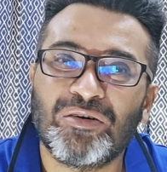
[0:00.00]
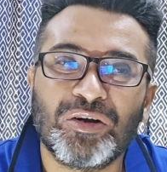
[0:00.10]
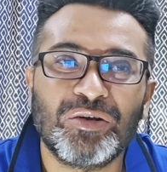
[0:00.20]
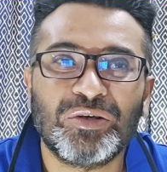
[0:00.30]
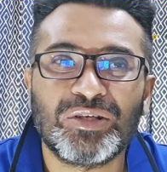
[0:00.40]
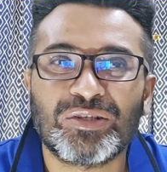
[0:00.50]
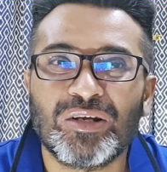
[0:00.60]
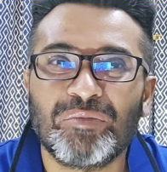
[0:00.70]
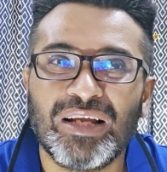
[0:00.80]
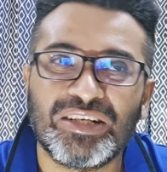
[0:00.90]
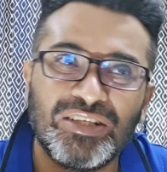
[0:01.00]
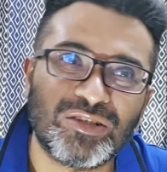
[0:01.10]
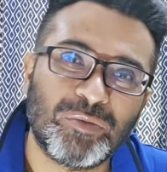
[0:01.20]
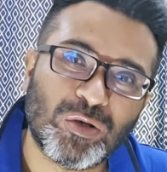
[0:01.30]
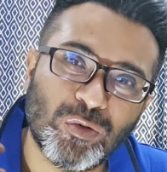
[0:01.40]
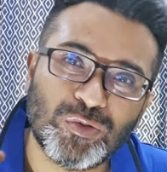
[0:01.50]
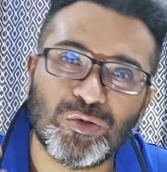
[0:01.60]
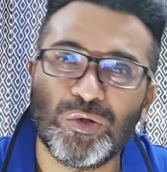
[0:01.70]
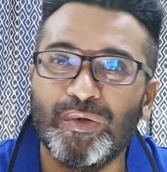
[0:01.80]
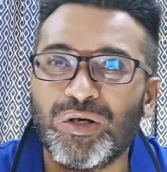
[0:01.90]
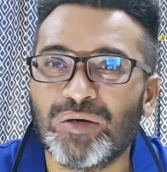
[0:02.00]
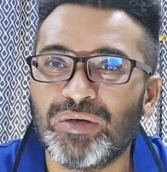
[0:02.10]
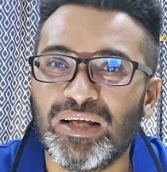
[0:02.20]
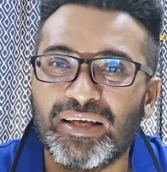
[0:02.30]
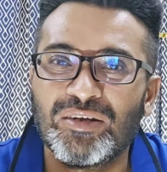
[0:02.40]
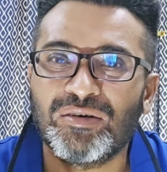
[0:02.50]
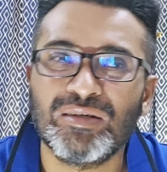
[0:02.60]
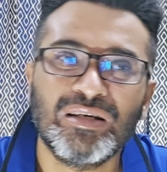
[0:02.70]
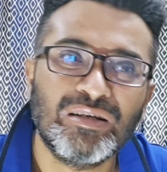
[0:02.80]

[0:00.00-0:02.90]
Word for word: or you know, you're just gonna be like she's gonna be close to you. You're gonna be like, you know,